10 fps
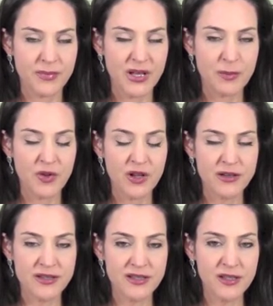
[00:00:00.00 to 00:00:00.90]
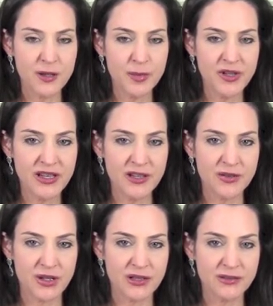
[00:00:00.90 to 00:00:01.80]
People are still
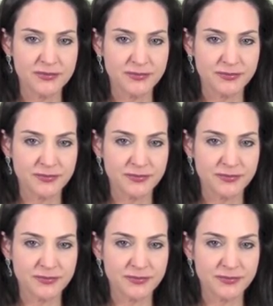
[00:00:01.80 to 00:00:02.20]
believing